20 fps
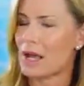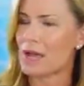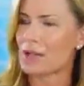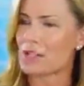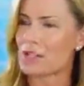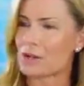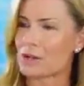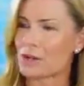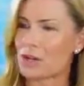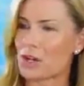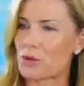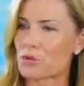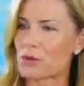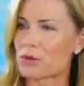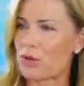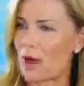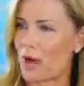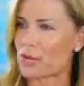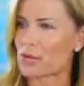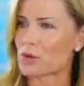So in terms
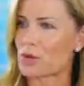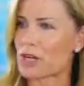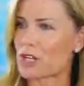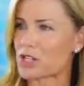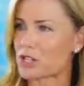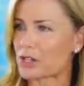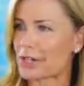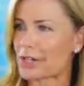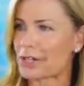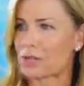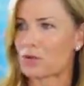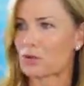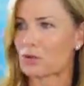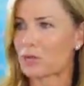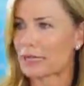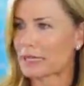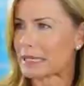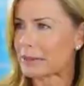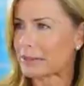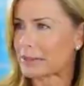of hydration, that's a
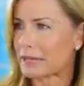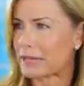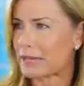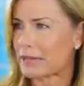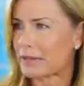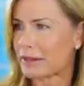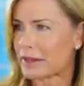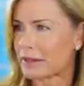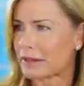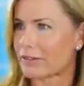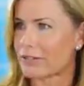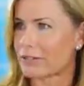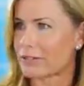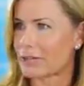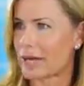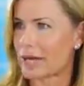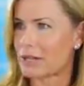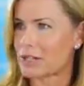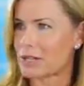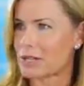really big thing for
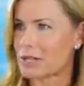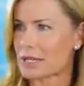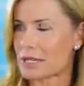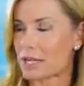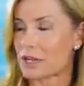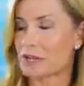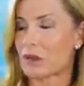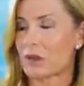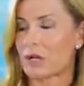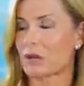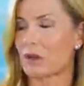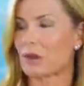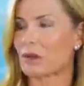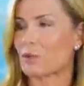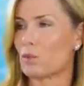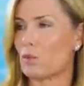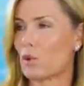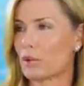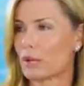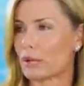me. I drink a lot
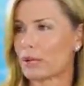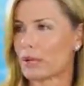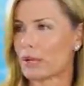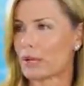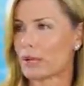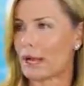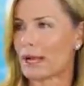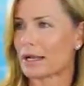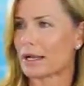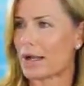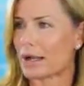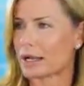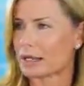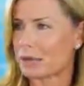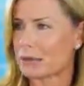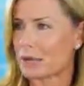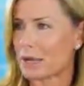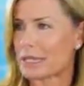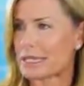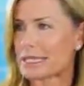of water, but I
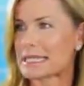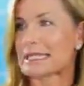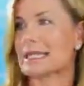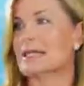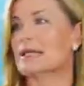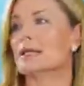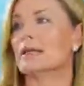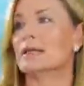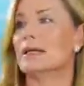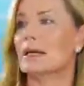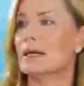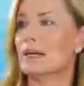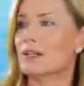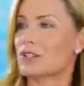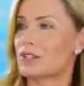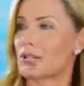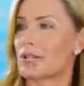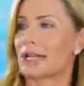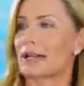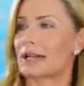like my skin
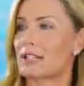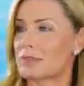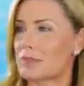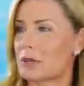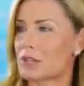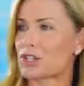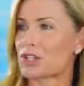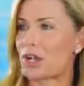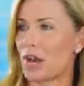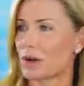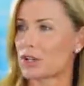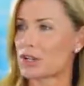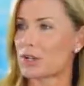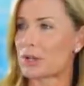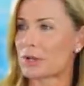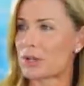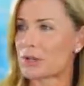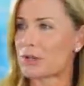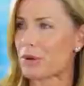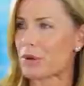to get as much
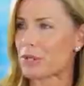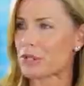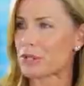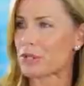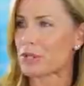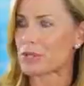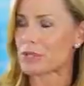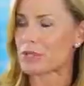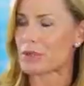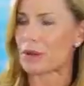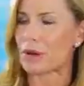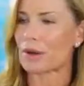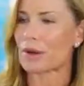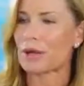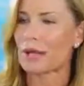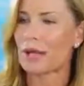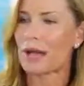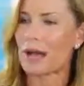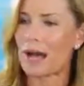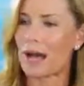nourishment as possible. So
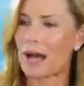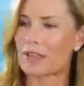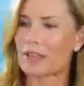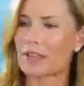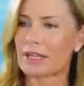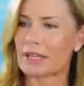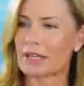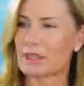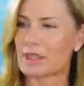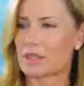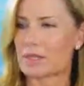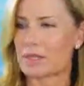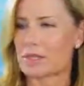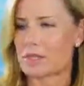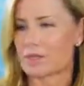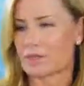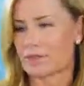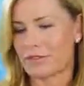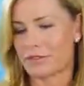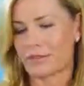I think in
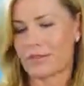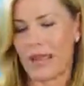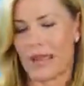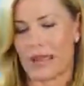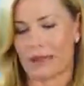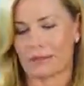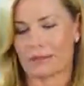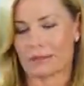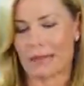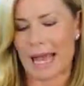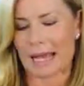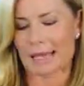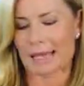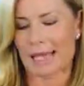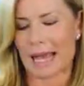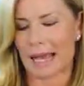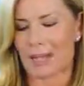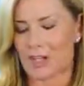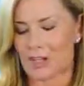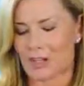terms of,
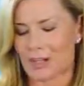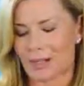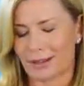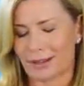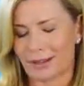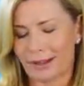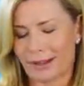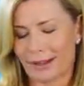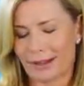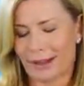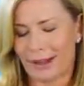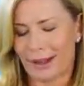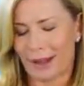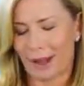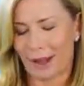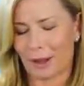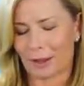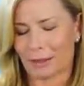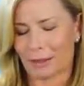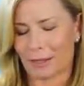anti-aging,
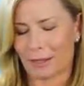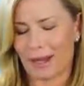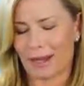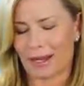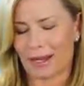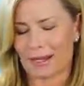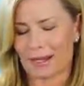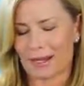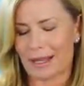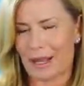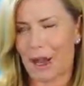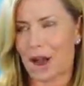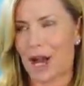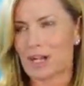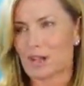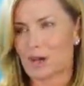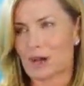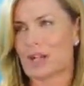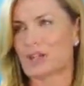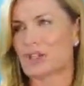and I think
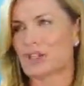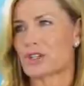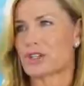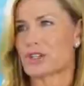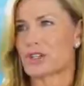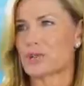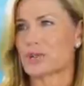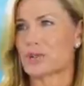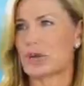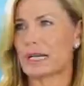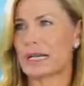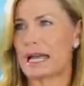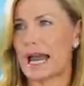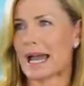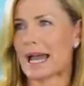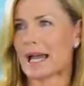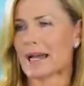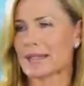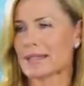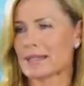hydration just really
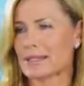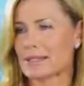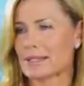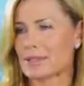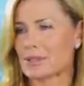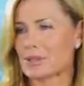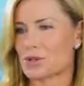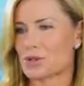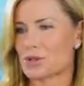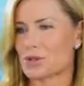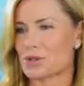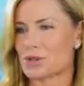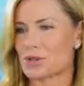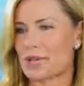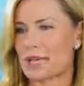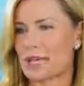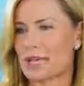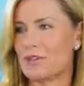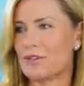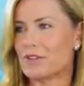adds to
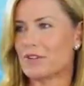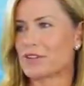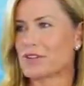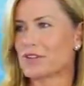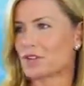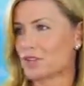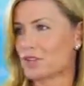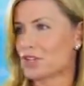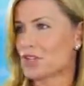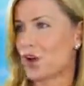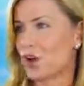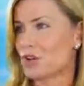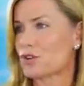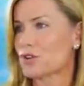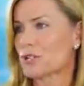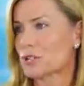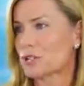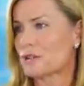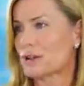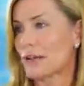the evenness and the
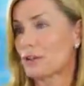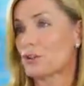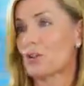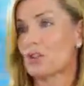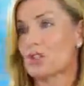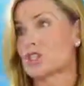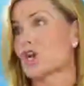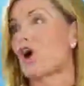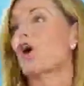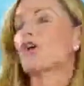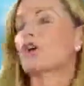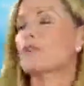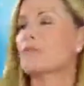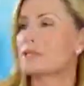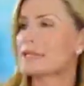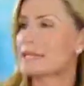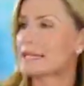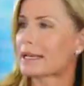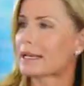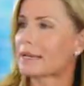tone of
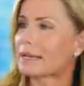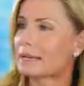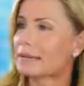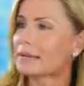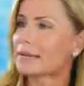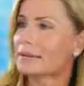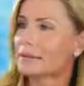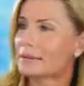your skin.